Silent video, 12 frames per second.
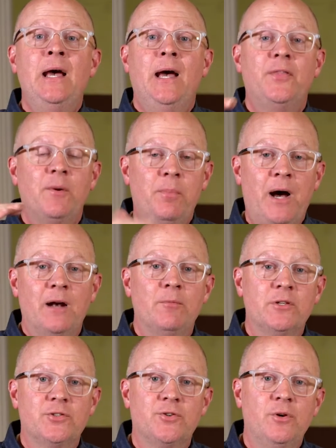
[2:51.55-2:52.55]
at the bottom
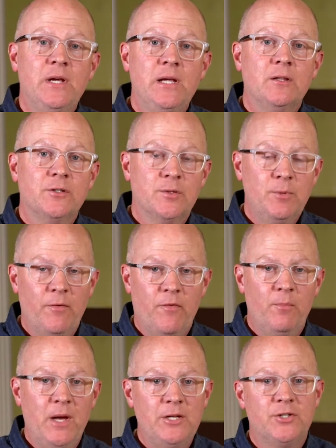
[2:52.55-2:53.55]
of the screen. There's some
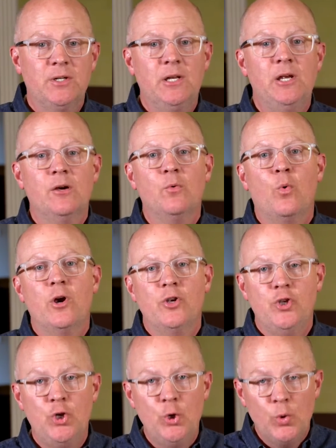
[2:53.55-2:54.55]
information here where
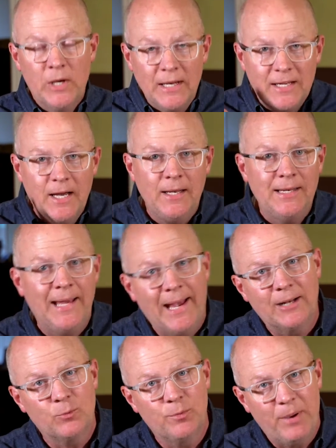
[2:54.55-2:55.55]
you can
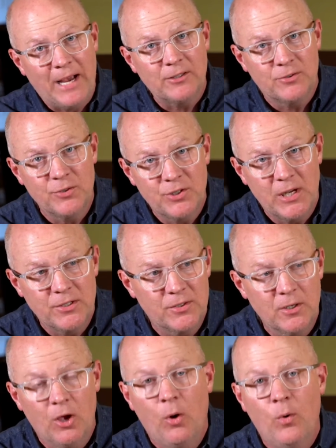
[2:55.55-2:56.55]
connect with Pastor
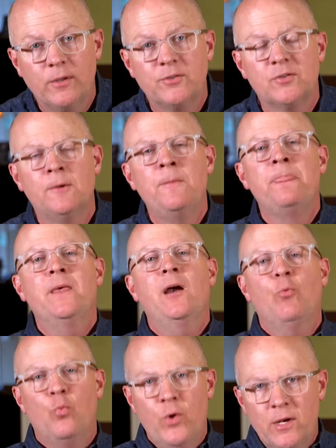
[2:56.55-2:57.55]
Jason Goins
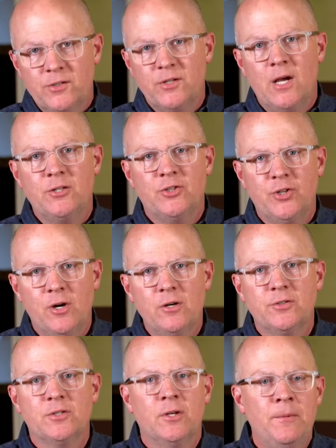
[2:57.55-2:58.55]
at Renaissance
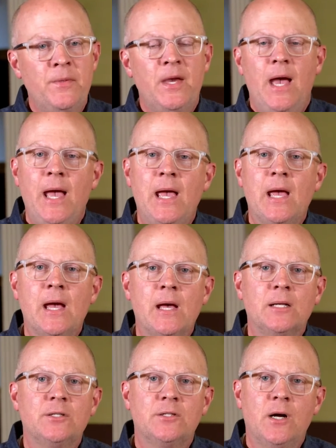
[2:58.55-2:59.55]
Church,
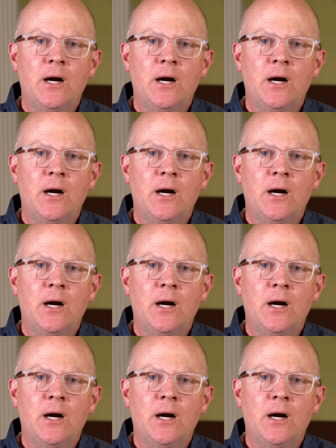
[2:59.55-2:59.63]
and